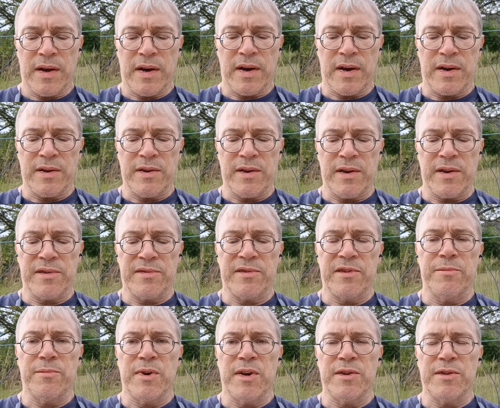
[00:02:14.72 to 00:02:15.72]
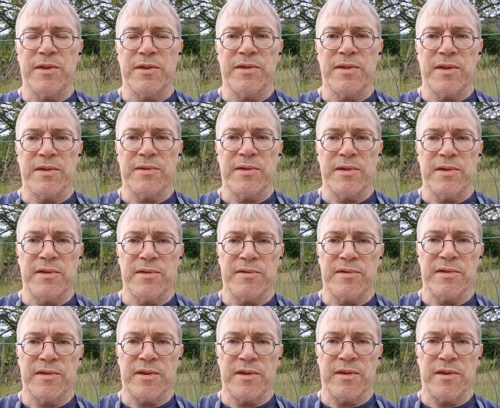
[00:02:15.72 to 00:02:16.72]
I estimated that
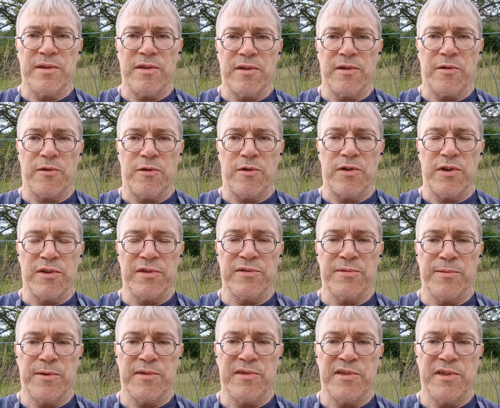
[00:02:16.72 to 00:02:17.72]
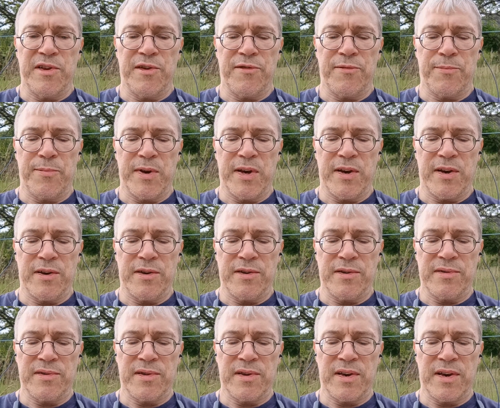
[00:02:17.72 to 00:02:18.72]
these rollers with sleeve
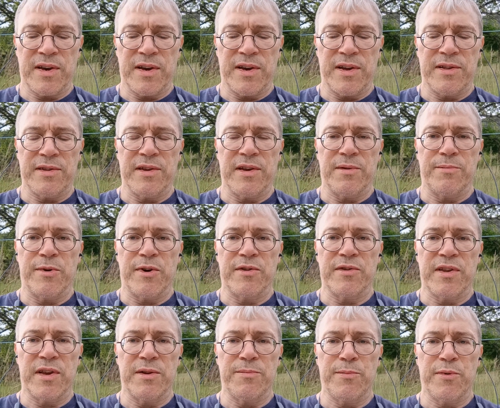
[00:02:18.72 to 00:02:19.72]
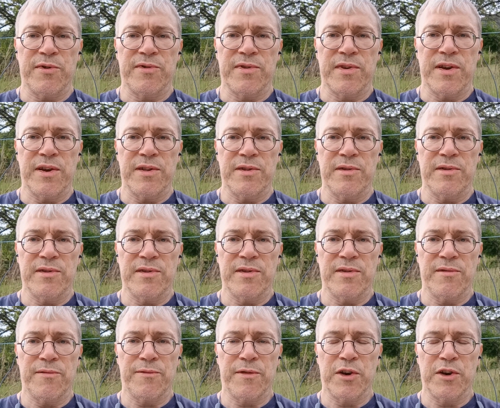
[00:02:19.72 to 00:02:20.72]
bearings add about
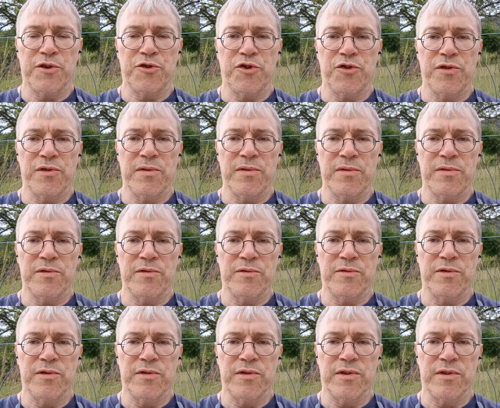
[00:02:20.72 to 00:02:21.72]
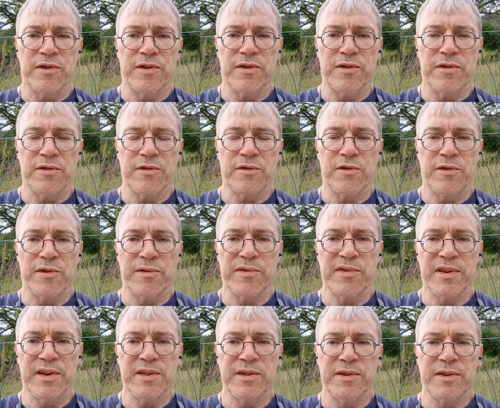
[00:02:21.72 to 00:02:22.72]
10% friction to your
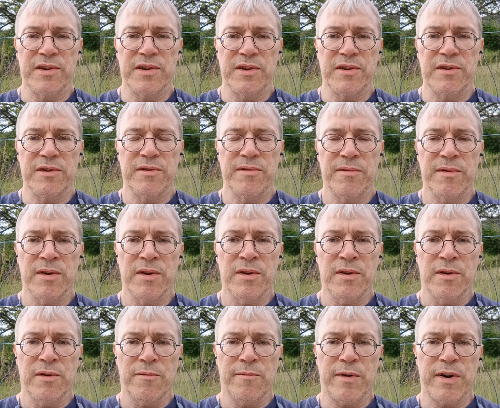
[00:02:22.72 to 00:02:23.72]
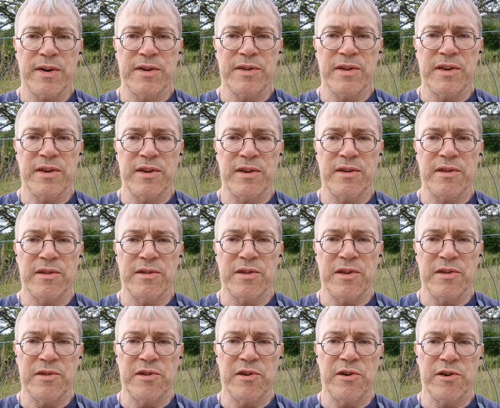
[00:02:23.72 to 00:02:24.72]
concentric, while they
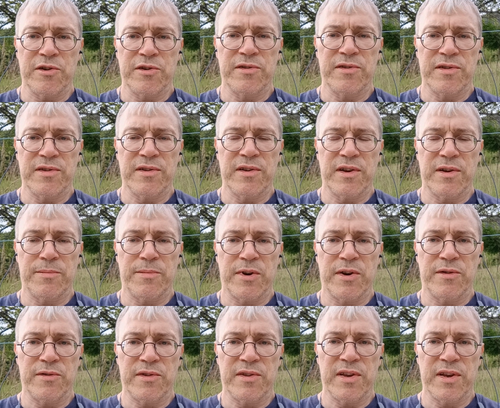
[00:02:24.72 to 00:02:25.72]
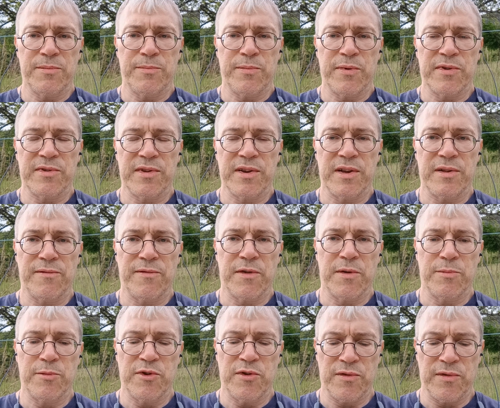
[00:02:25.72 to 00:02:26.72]
deduct about 10%
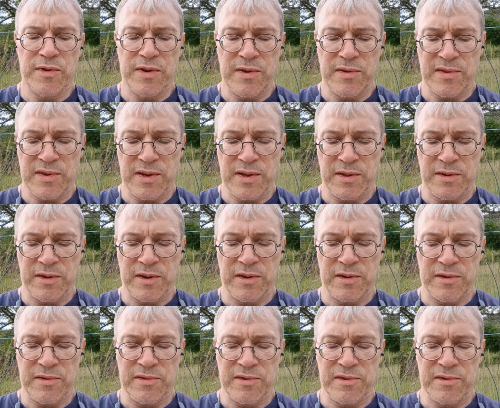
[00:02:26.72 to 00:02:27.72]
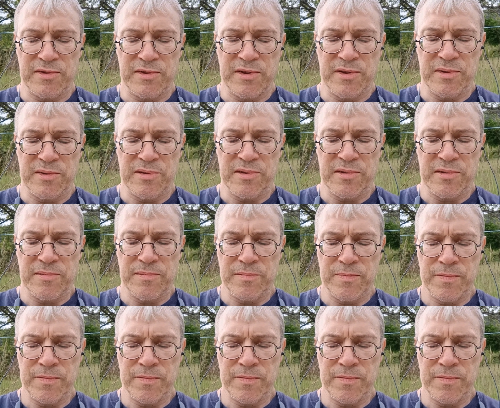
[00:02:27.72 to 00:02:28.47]
from your eccentric resistance.